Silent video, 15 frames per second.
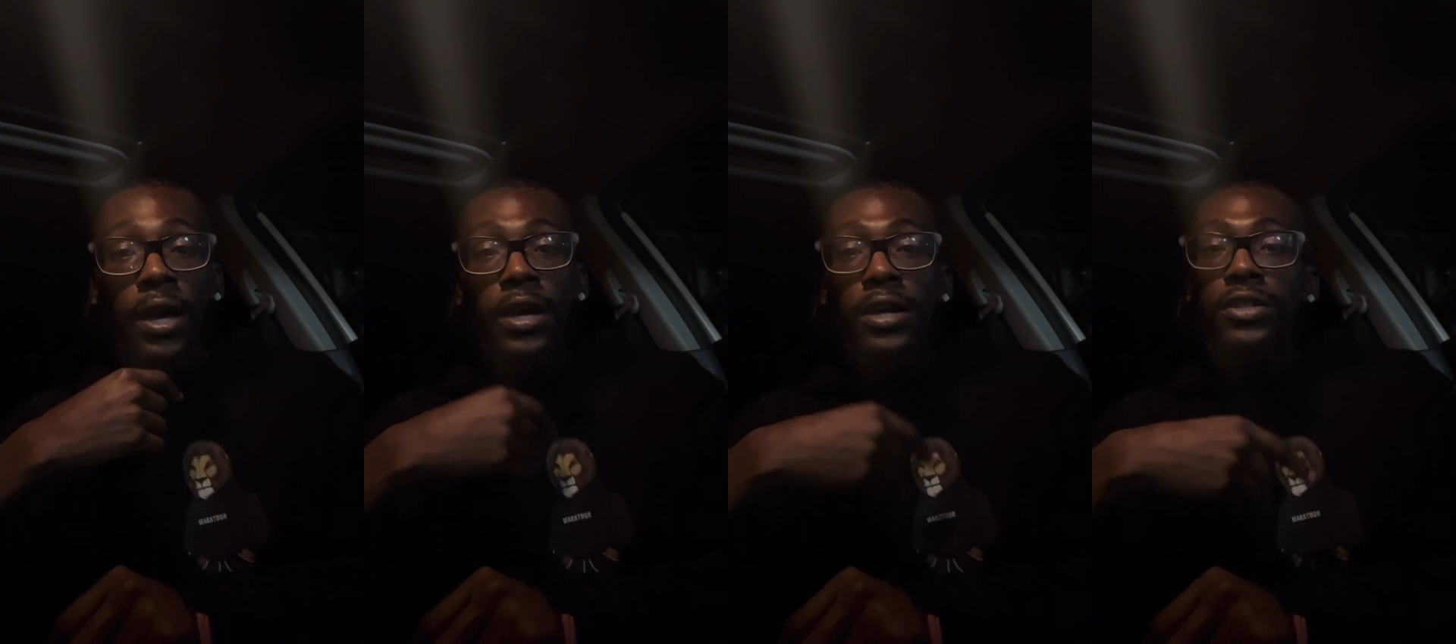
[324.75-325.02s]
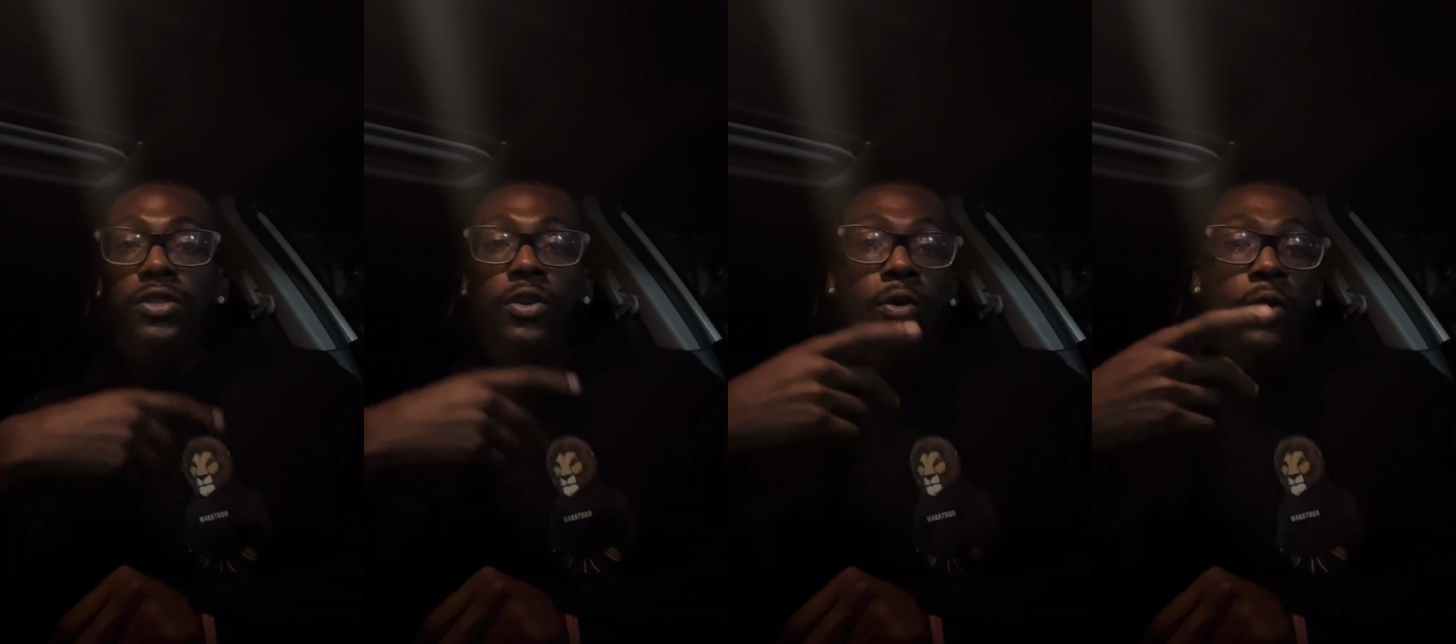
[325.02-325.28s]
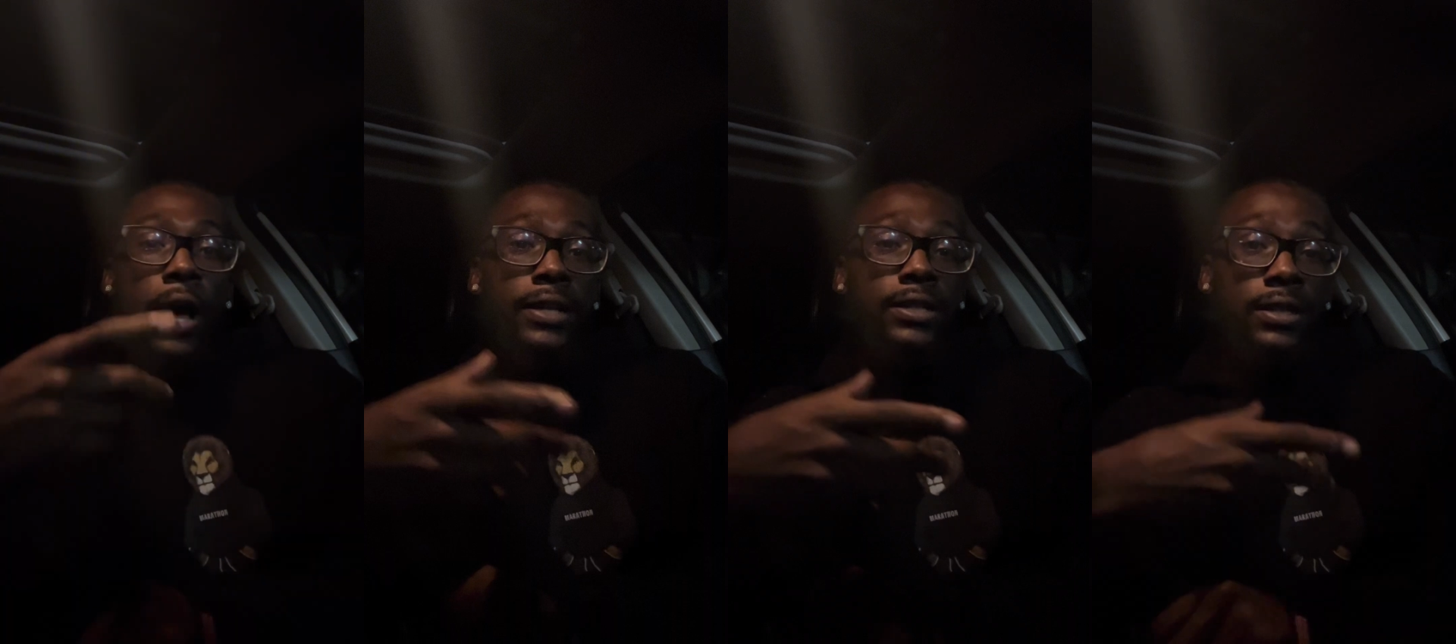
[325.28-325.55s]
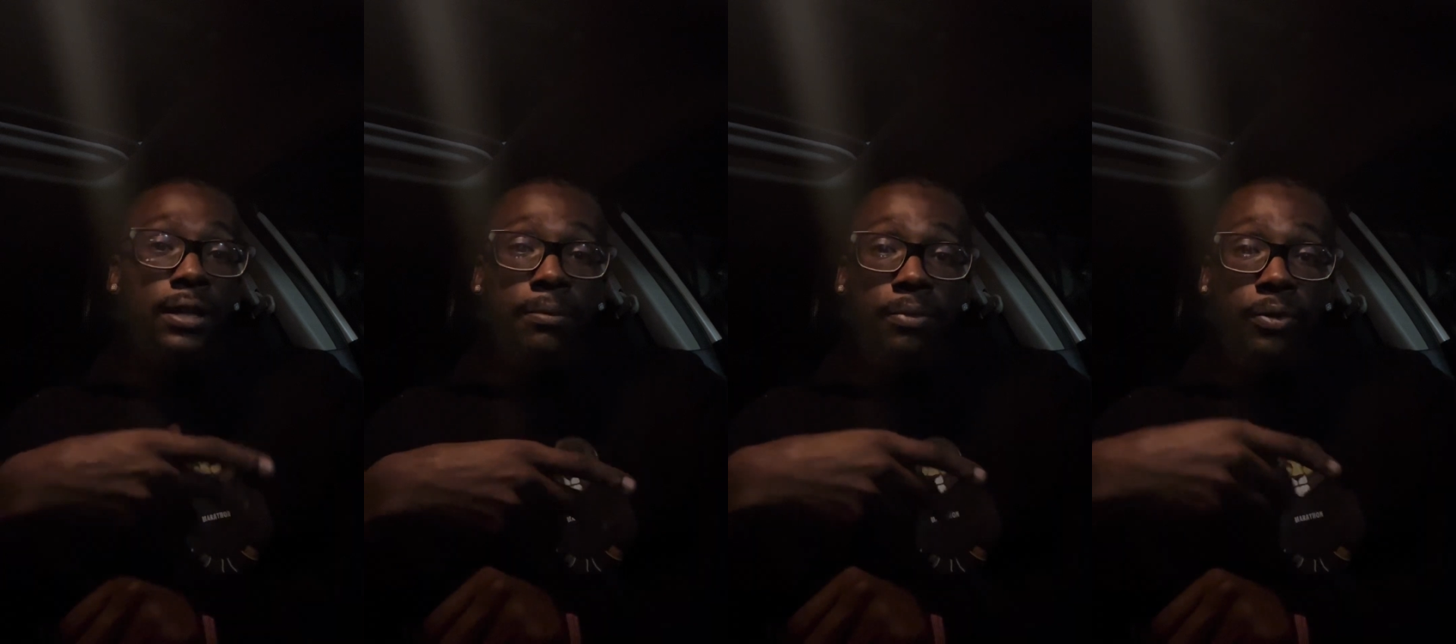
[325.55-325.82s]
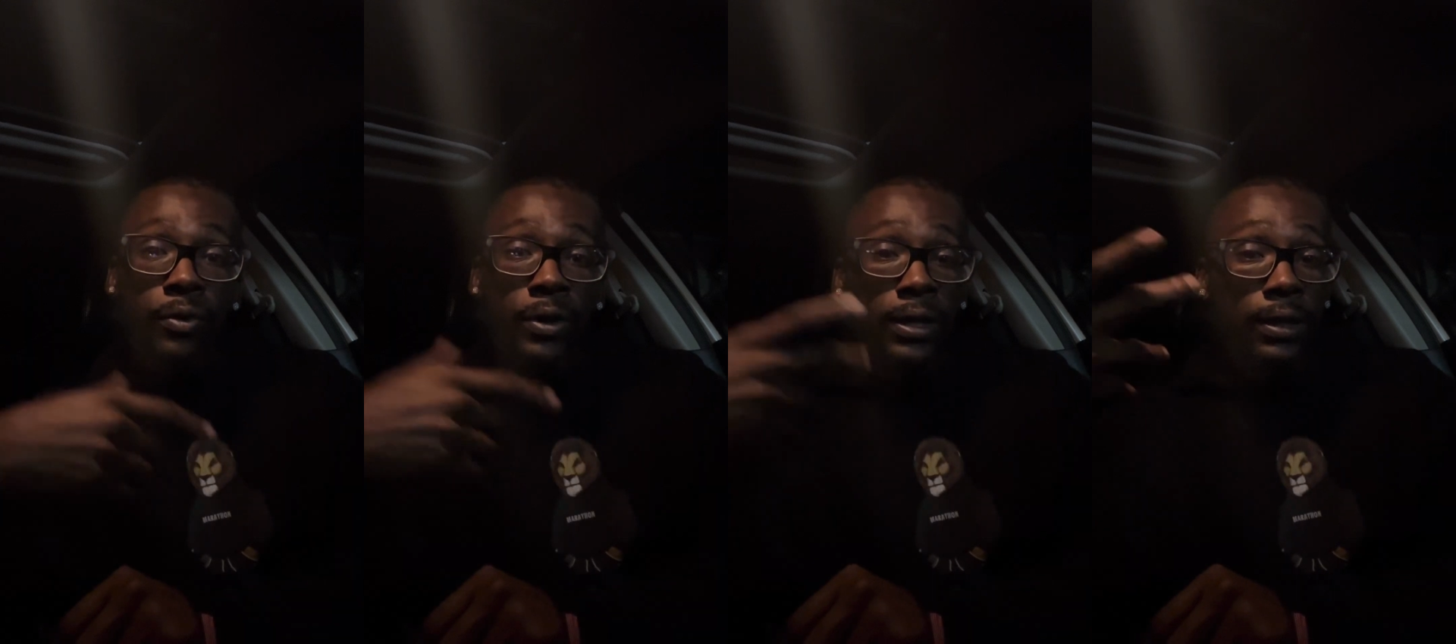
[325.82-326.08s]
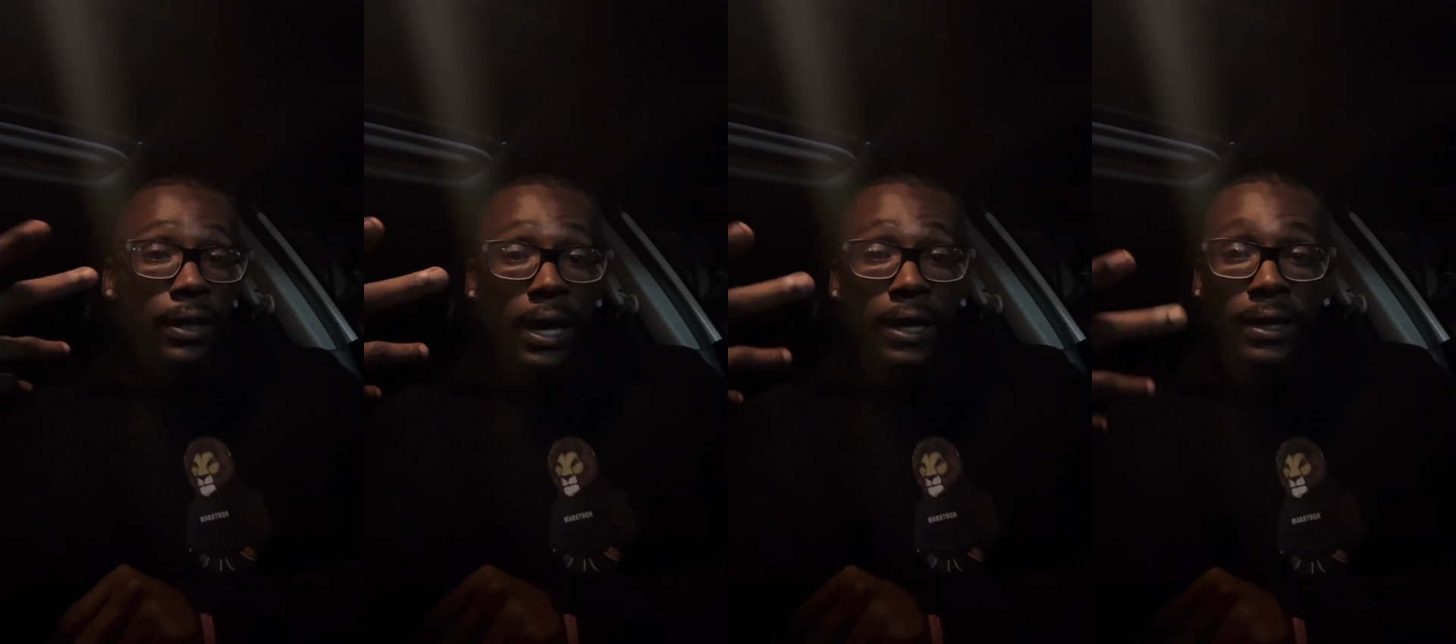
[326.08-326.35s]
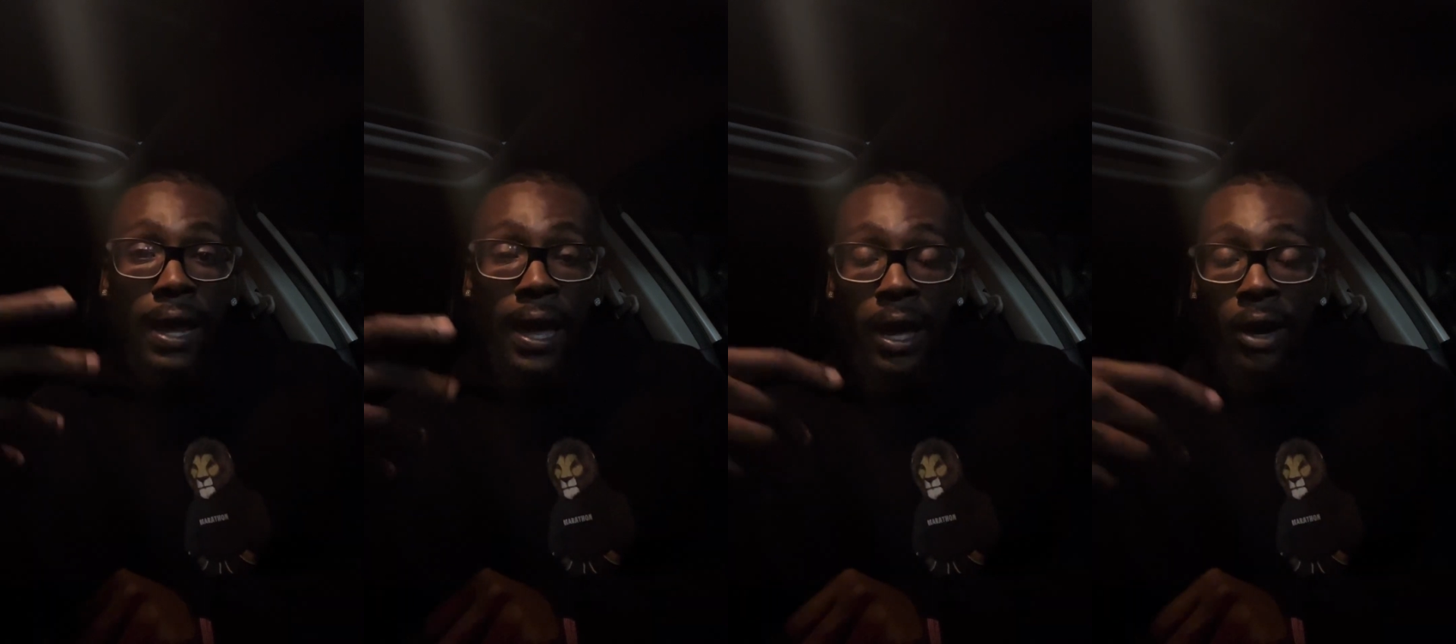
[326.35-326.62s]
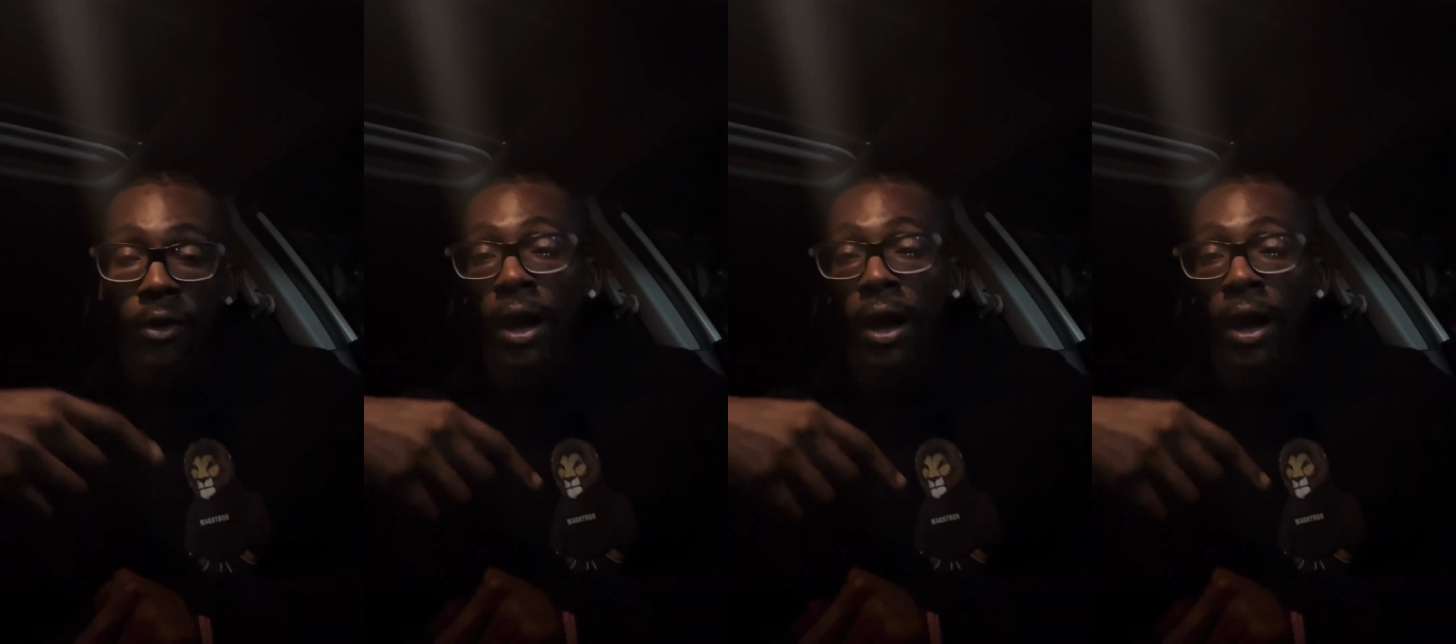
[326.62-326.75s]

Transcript: So at some point, like now,